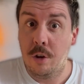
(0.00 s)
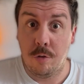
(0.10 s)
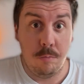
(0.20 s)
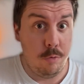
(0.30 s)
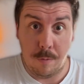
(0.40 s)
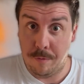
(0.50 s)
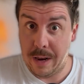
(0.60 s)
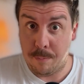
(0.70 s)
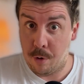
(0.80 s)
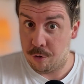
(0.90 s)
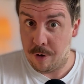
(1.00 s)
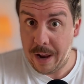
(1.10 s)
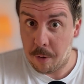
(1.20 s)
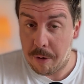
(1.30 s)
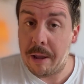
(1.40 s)
something like Berkshire
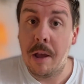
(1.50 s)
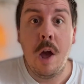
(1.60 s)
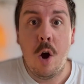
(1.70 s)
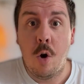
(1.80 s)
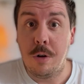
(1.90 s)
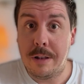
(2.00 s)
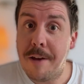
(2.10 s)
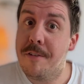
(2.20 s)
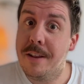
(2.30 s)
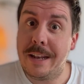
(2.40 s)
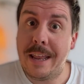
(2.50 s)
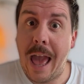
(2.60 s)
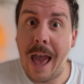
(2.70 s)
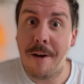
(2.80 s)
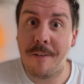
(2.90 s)
Hathaway, who definitely
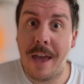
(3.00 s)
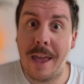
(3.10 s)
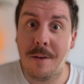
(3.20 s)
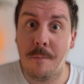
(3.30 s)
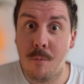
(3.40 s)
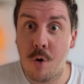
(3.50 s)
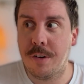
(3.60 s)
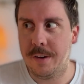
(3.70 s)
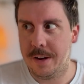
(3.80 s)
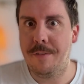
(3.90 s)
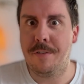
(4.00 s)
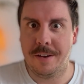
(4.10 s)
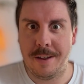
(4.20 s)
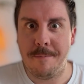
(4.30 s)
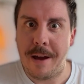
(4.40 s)
have a more
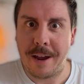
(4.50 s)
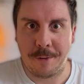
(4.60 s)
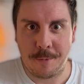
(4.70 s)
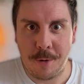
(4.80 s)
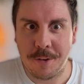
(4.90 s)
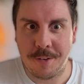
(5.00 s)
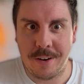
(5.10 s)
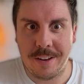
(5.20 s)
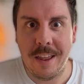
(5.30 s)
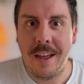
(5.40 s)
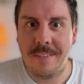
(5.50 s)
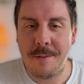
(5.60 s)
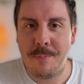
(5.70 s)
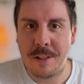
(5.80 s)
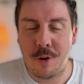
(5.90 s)
significant impact on Wall Street
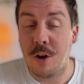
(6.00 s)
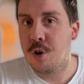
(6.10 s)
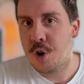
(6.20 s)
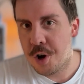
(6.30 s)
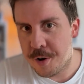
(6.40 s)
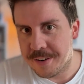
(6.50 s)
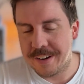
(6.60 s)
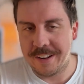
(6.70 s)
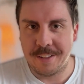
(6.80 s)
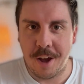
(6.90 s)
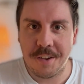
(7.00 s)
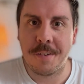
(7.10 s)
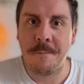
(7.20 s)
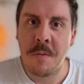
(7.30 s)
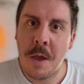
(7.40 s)
than Bitcoin currently
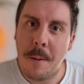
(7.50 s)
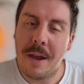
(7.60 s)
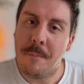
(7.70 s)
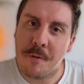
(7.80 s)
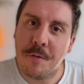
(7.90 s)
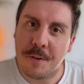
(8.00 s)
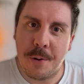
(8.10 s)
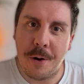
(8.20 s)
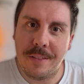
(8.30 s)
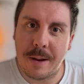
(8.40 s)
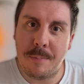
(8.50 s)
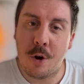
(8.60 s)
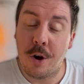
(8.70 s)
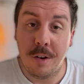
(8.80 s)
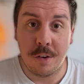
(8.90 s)
does. But it proves the point that
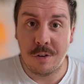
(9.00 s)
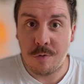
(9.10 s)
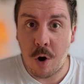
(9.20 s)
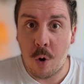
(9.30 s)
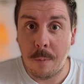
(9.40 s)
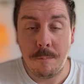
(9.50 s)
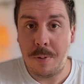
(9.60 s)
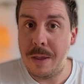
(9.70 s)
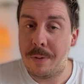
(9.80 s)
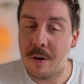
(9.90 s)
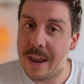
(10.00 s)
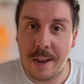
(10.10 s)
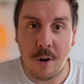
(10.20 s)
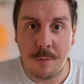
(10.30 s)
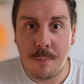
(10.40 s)
Bitcoin is on a roll, people are
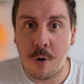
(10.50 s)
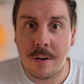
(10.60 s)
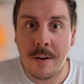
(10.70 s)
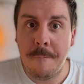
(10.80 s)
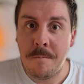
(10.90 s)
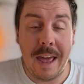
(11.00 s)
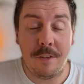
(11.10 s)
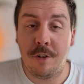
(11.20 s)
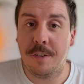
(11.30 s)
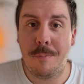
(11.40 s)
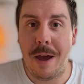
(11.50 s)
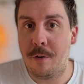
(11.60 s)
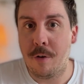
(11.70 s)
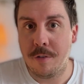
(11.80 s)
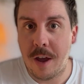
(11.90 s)
getting on board, and it's just a
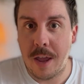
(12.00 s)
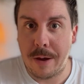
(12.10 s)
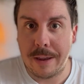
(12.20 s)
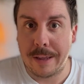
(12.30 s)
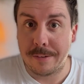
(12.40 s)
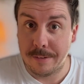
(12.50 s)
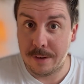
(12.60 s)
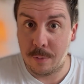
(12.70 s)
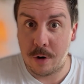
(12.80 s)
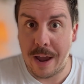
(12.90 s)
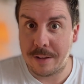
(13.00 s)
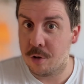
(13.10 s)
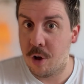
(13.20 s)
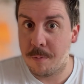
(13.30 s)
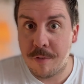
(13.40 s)
matter of time, I guess, until we crack
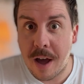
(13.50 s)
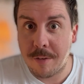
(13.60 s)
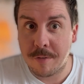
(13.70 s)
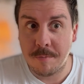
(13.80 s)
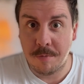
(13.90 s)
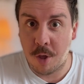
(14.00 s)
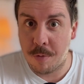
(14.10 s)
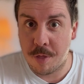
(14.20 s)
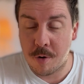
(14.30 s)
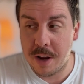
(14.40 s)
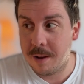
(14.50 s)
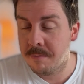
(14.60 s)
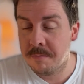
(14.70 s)
the top 5, top 3,